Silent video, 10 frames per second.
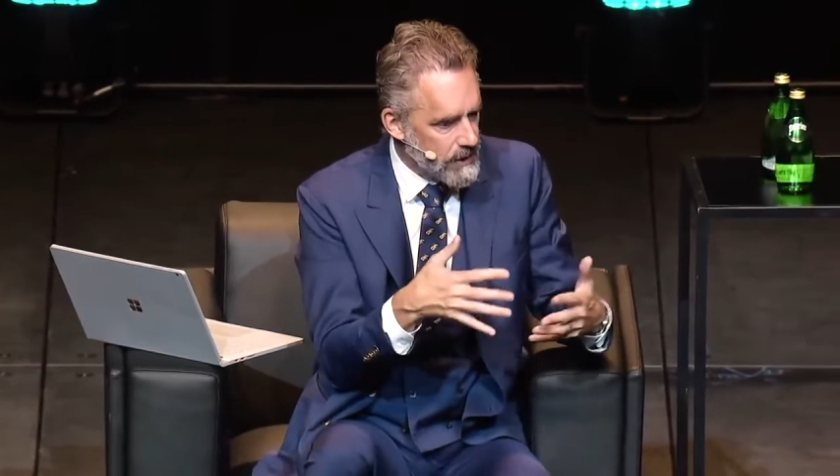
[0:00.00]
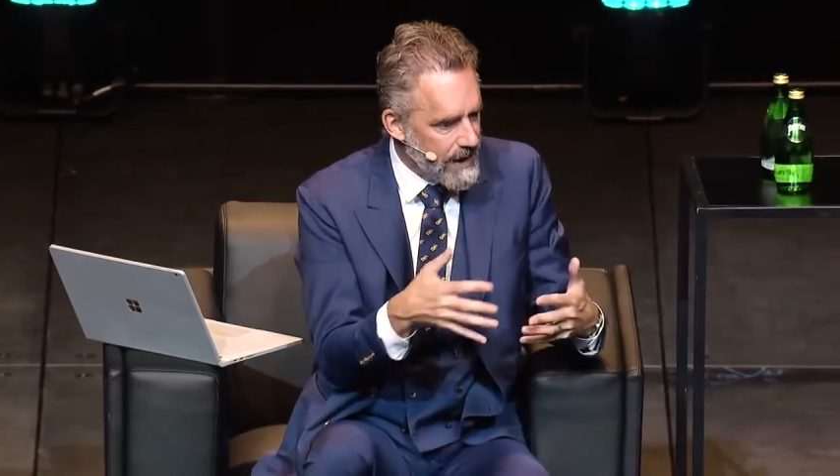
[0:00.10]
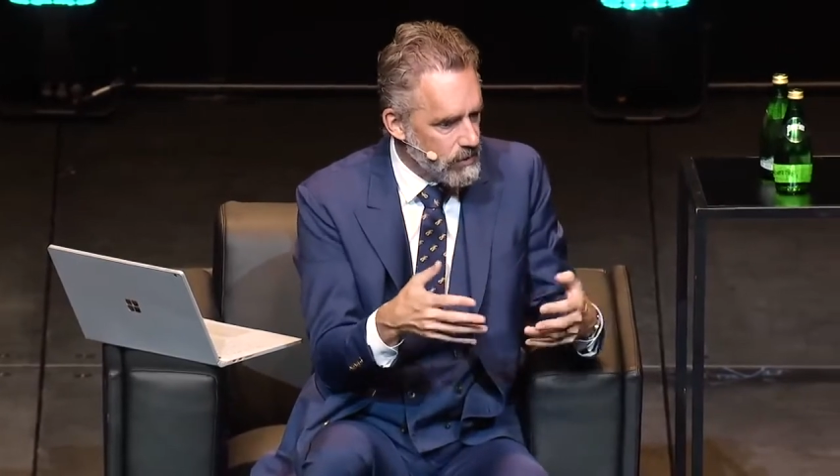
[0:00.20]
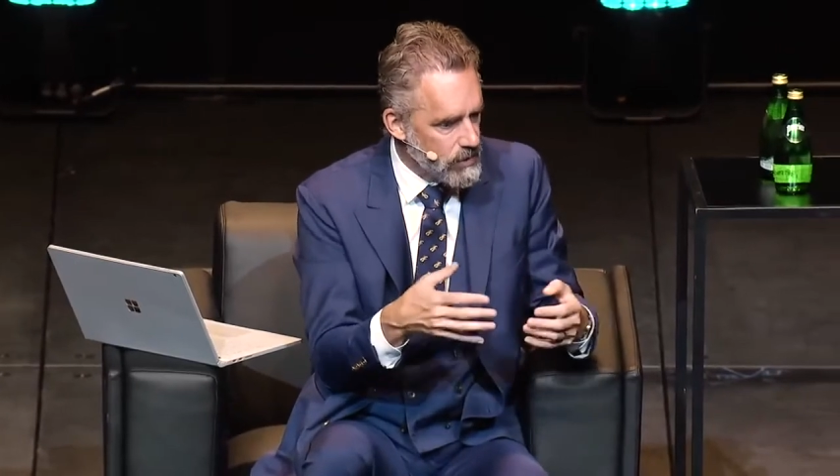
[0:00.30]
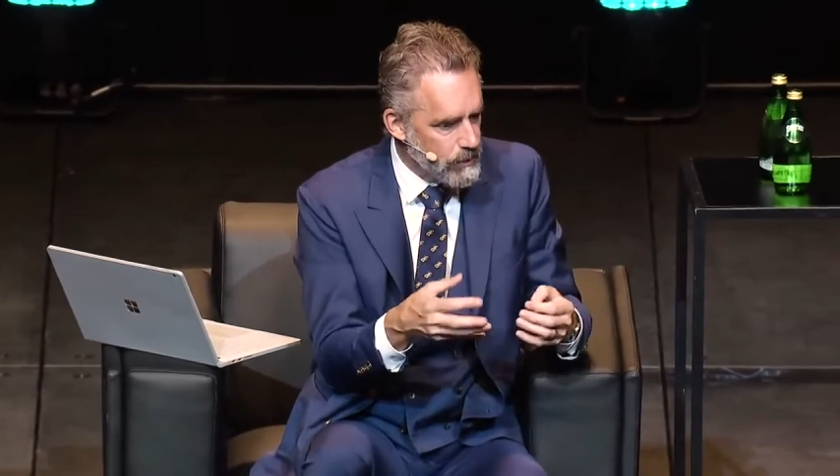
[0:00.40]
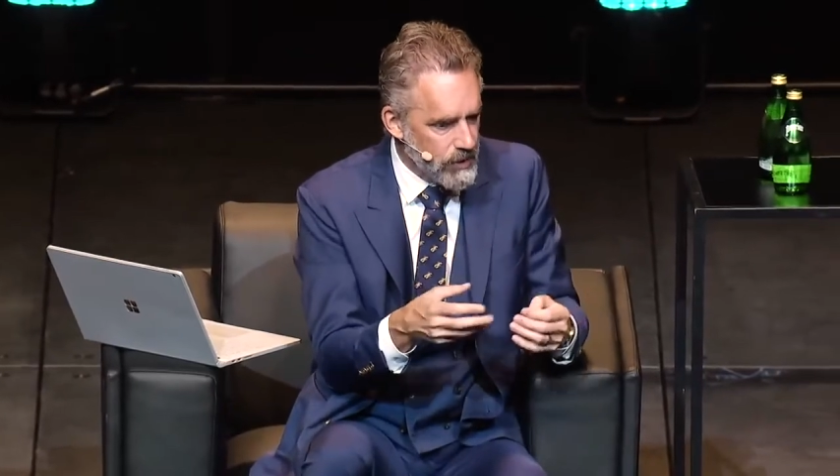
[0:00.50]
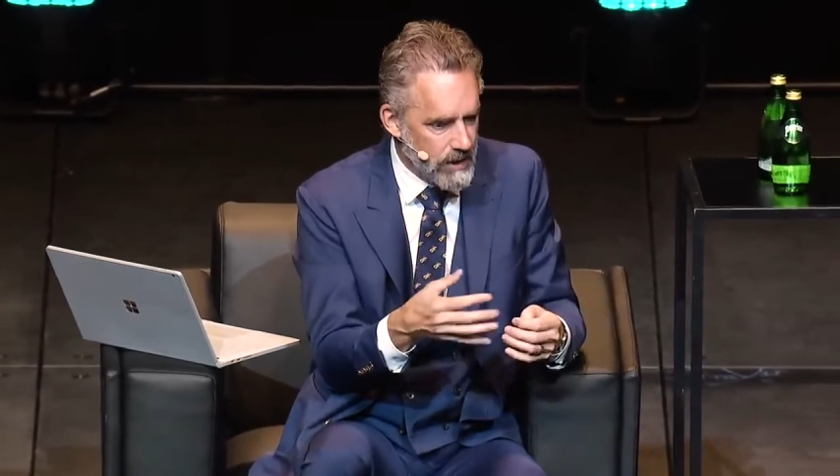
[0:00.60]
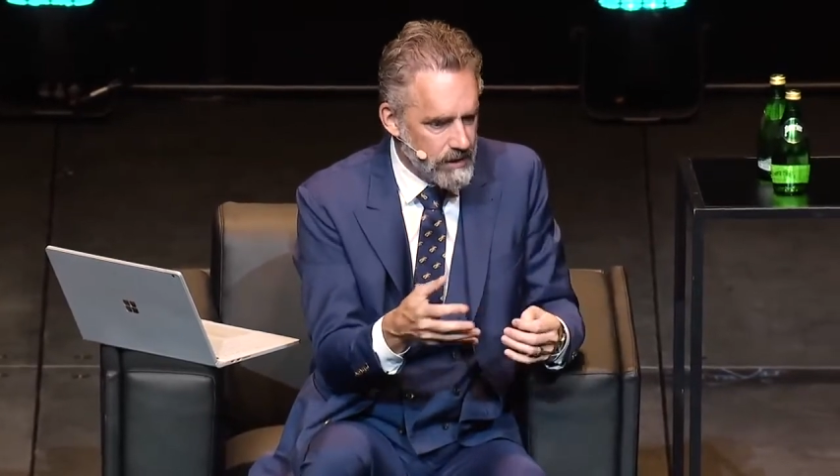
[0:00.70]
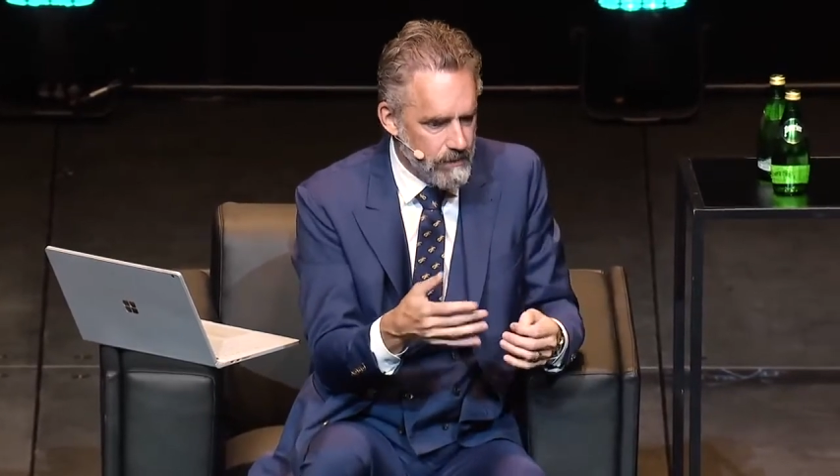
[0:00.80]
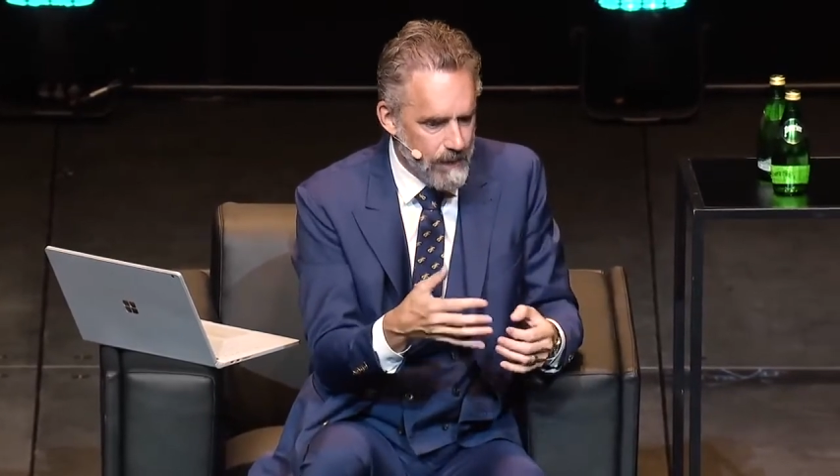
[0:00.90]
or
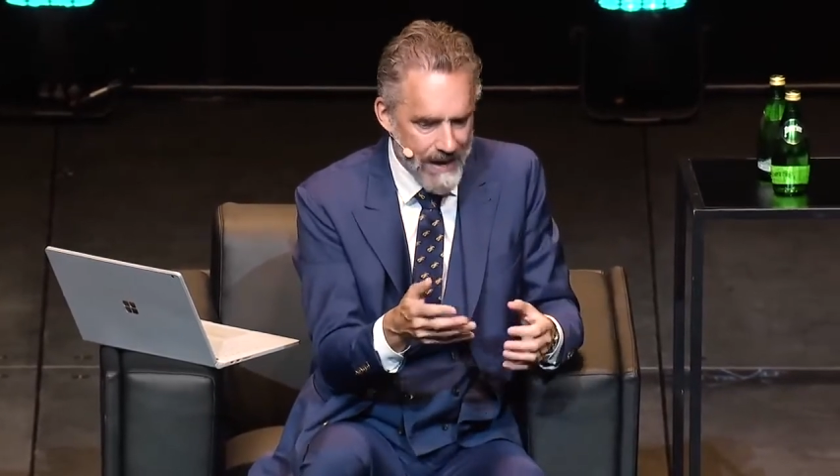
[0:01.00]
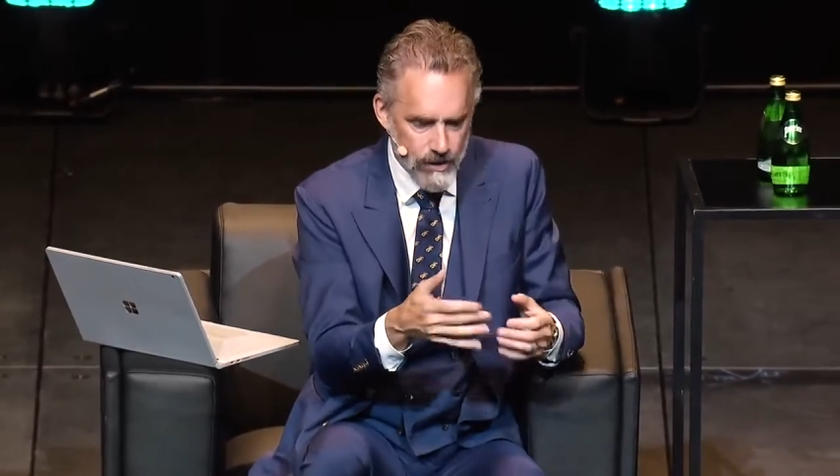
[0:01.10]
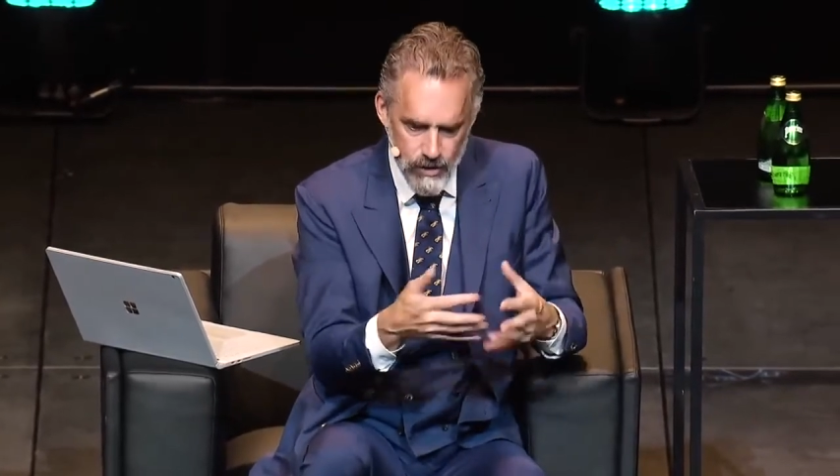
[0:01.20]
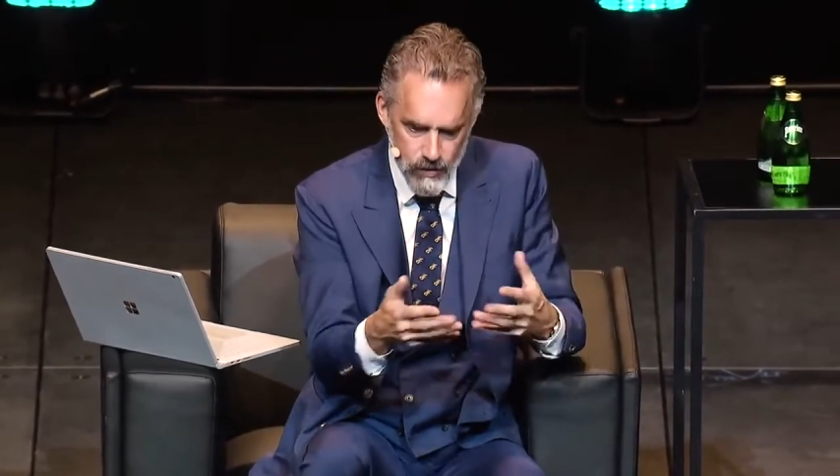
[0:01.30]
counterproductive manner,